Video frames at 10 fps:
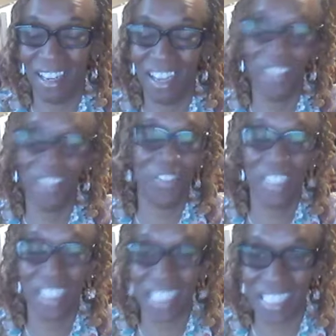I don't
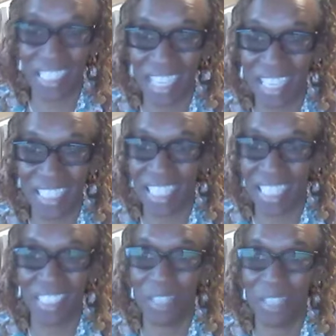need sick days, I
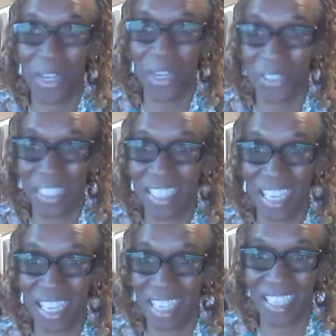need wellness
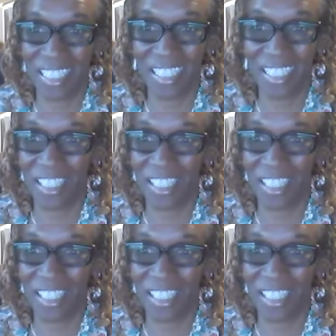days, so